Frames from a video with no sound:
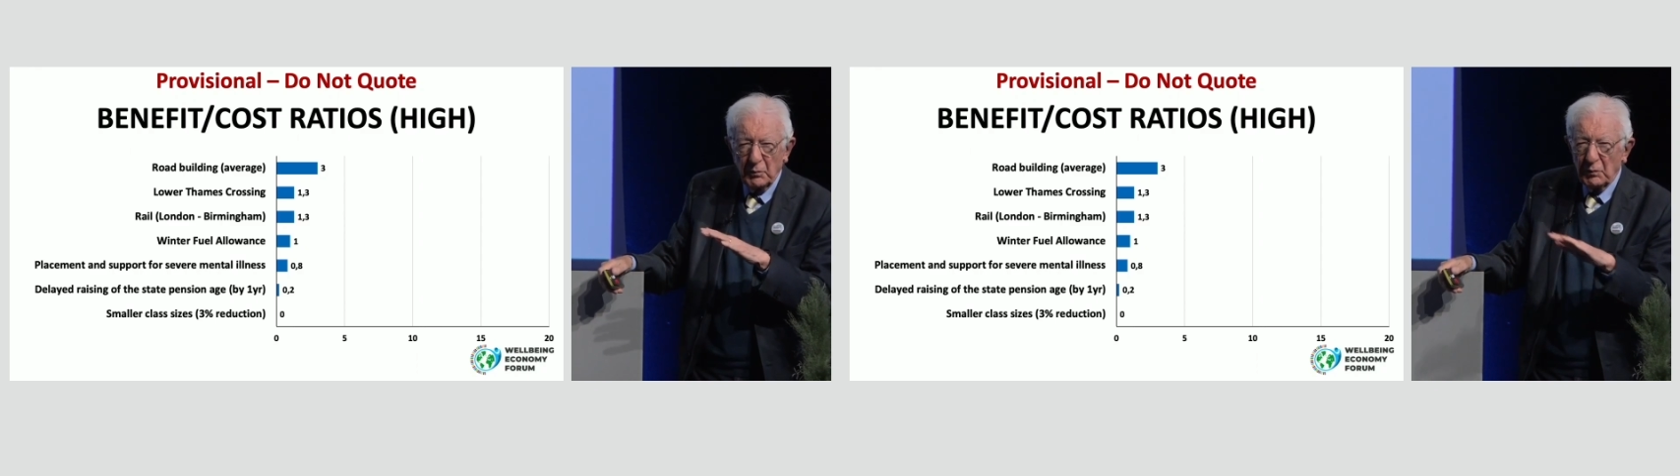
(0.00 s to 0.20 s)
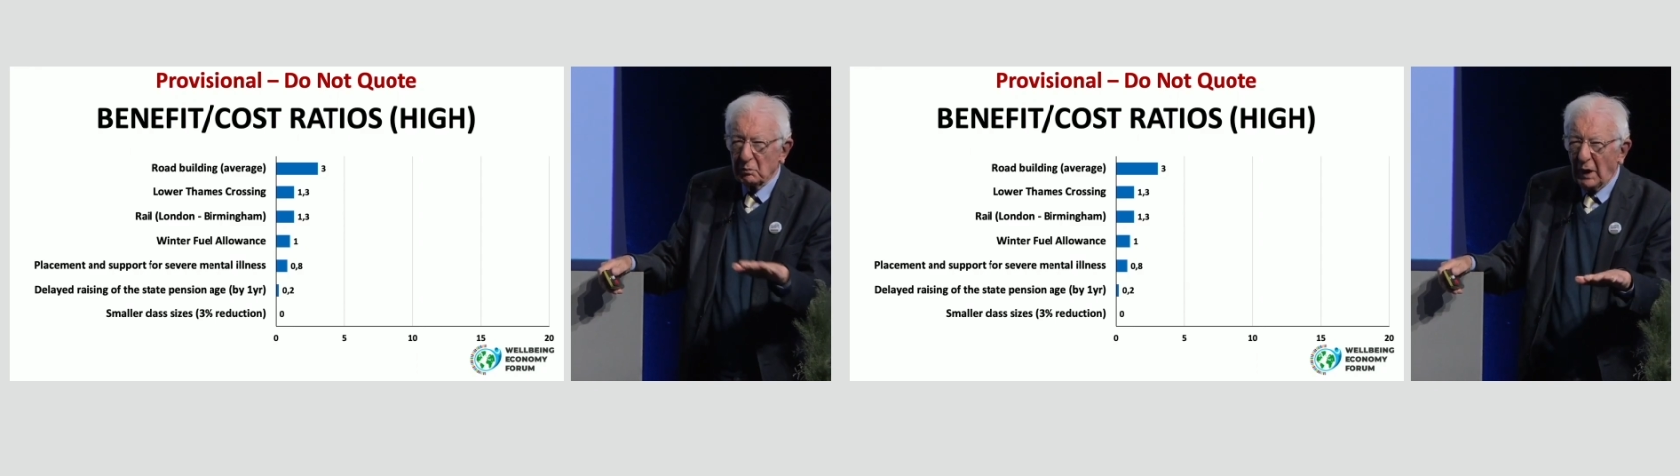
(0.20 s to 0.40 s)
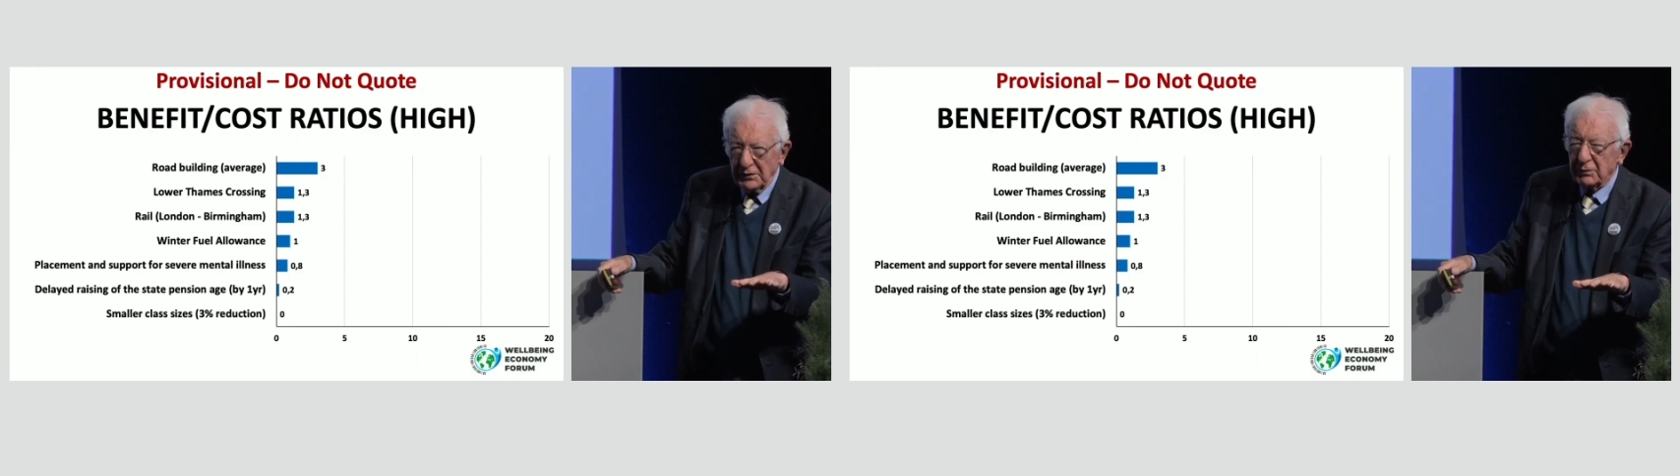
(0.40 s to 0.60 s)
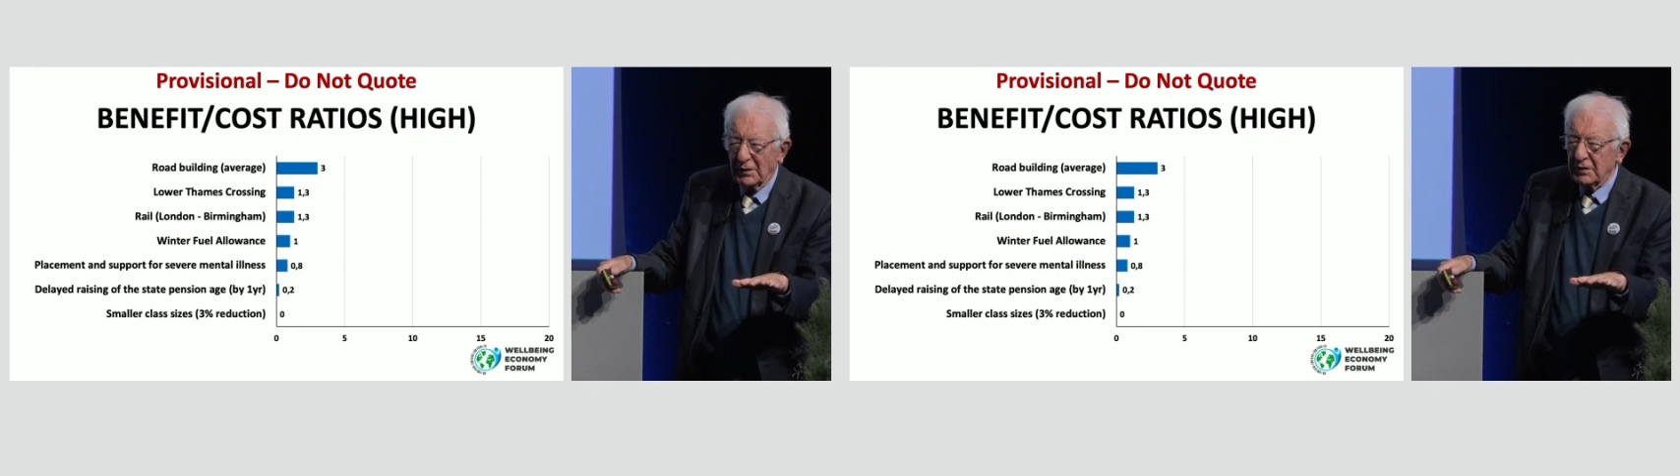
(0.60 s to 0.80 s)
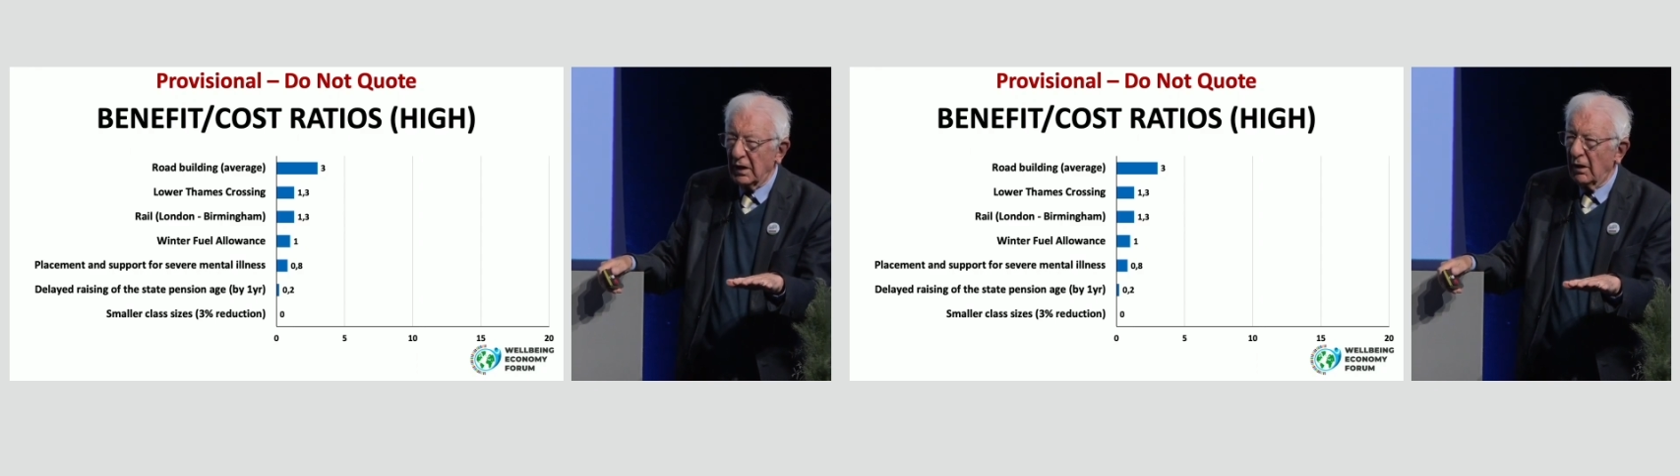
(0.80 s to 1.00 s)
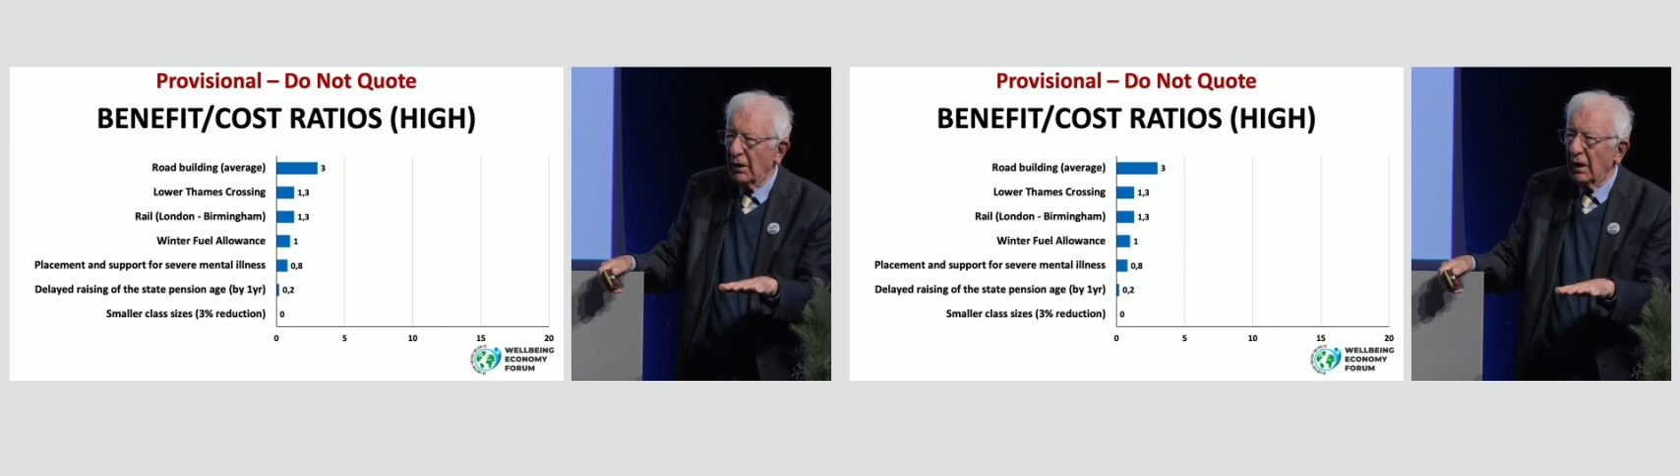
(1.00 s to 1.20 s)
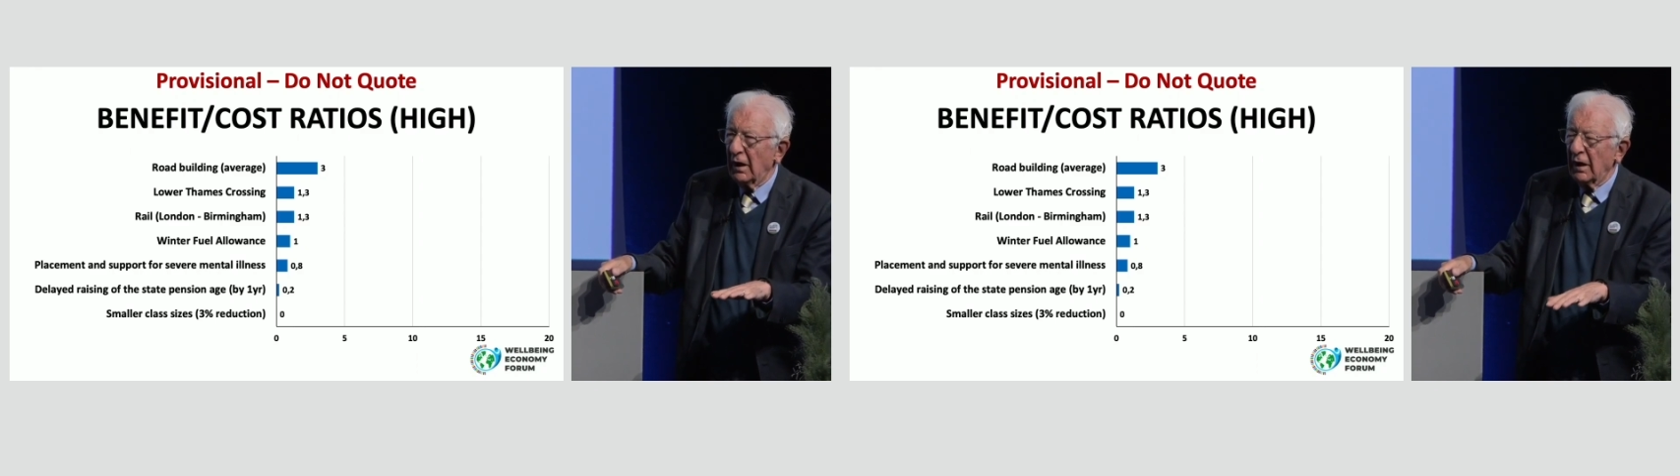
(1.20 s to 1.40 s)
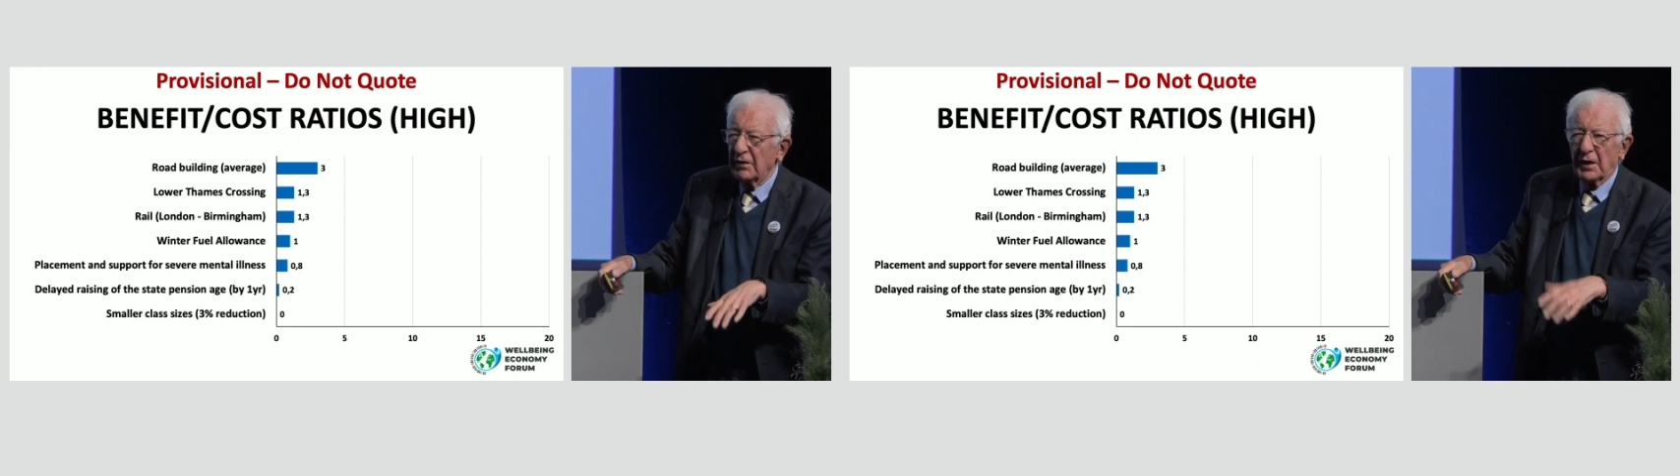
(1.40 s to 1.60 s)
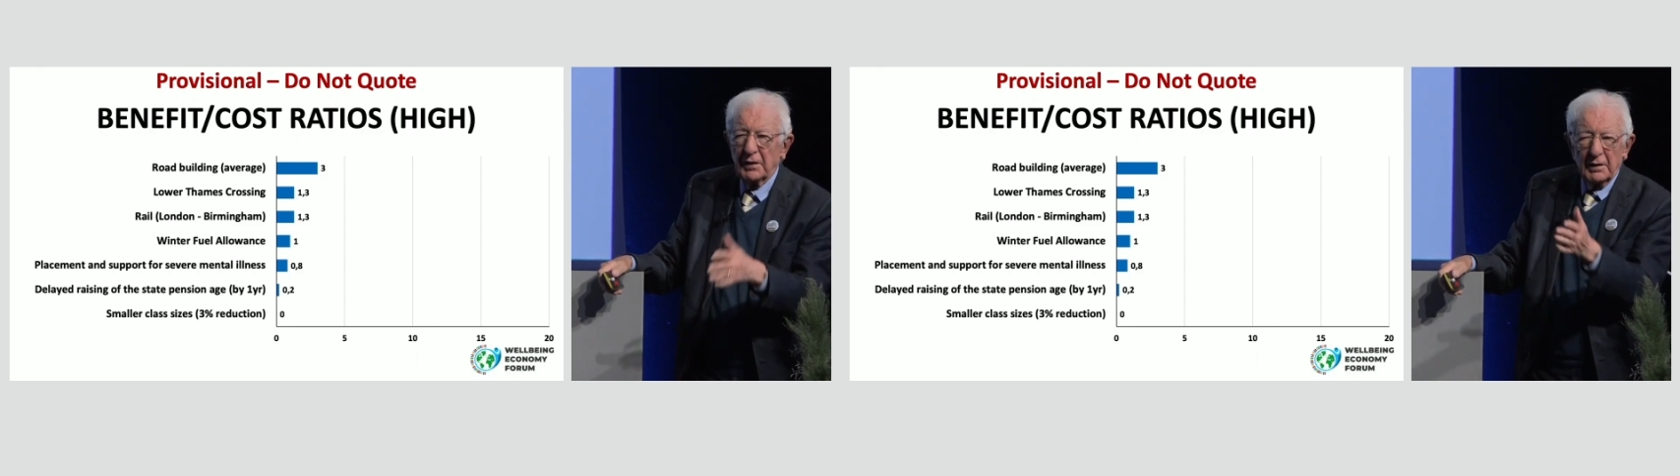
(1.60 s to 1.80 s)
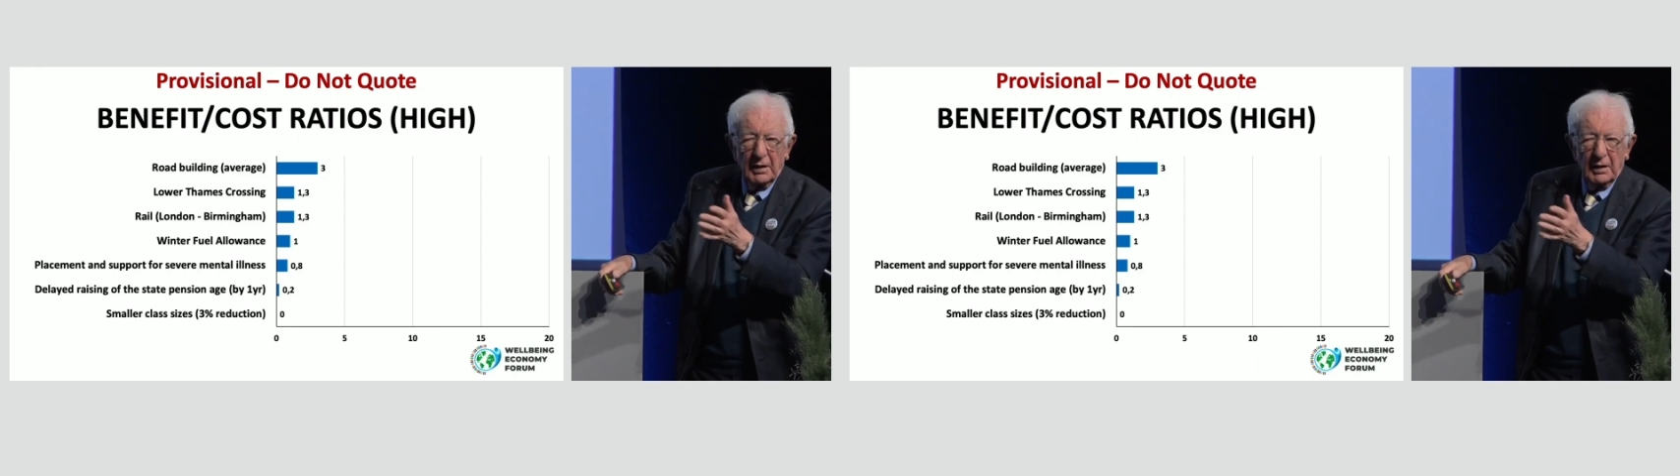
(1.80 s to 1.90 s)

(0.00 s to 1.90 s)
much, much lower than